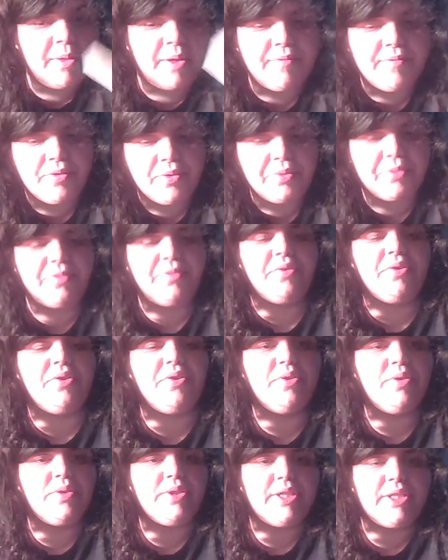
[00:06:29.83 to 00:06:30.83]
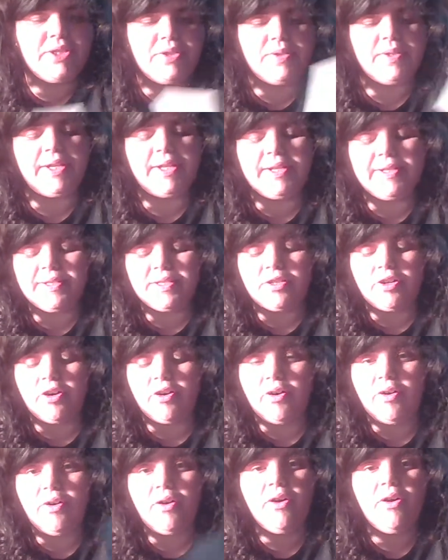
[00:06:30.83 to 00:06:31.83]
left over that you can
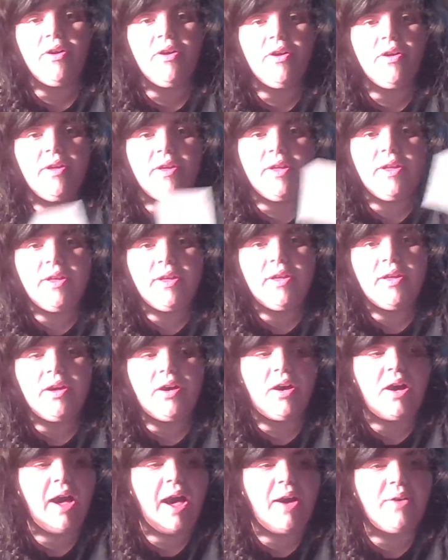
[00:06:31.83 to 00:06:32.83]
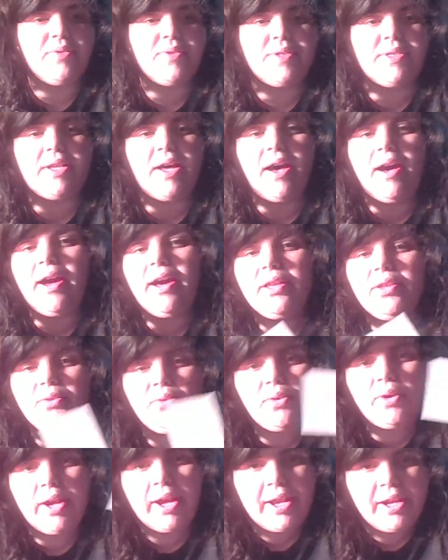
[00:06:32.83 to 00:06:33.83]
sow outside
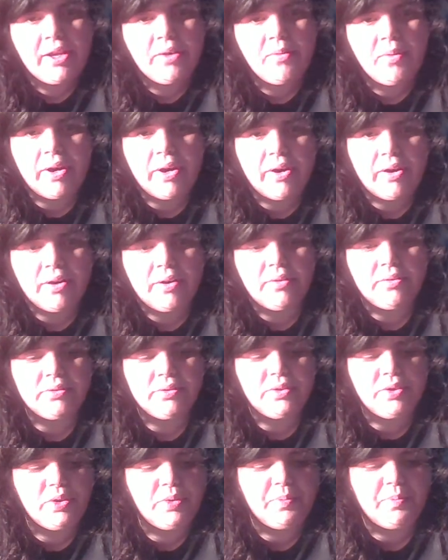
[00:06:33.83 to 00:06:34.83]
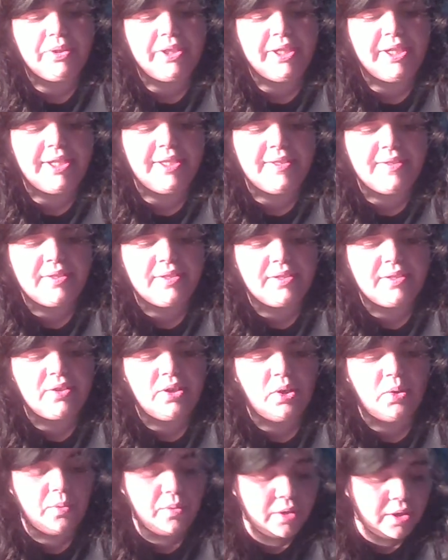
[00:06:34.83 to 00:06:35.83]
or anywhere you please.
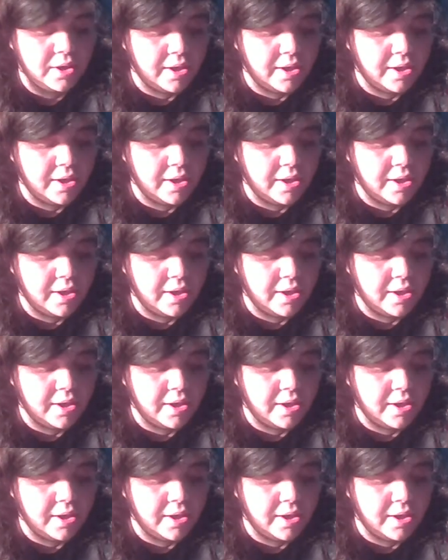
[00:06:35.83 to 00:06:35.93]
So